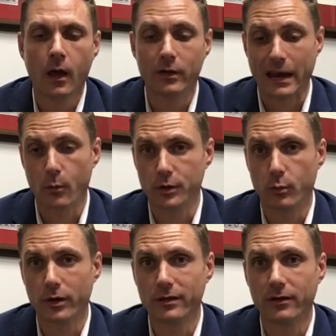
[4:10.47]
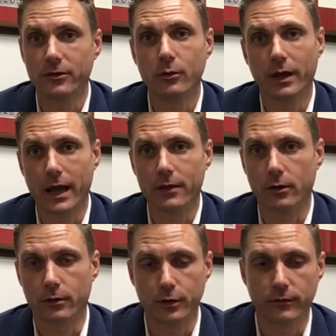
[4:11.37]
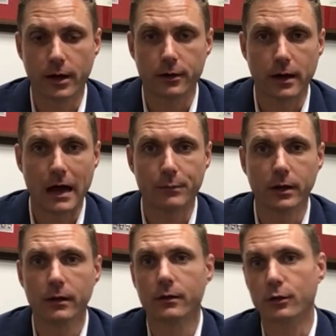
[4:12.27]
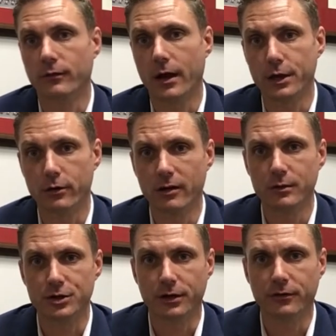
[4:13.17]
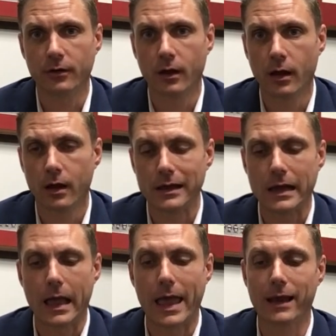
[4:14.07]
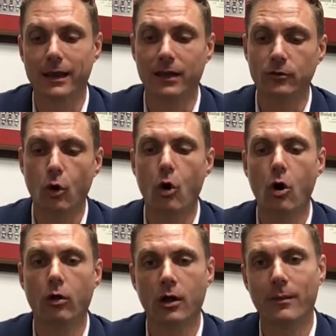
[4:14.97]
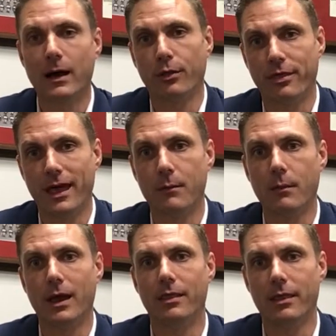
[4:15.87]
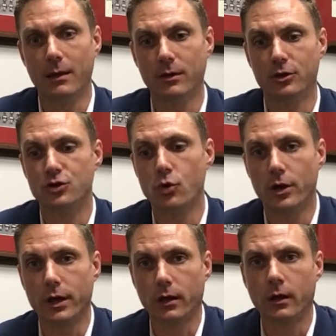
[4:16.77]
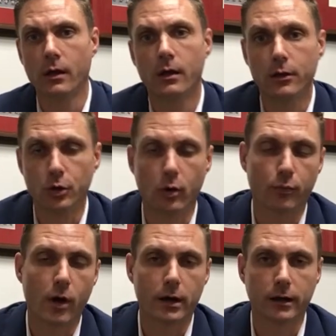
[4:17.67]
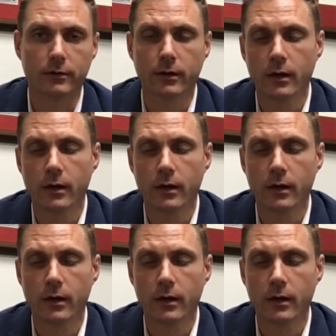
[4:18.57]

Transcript: Now, when you bring these two together, you've got your copy, you've got your images, and it's all about them and them enjoying your product.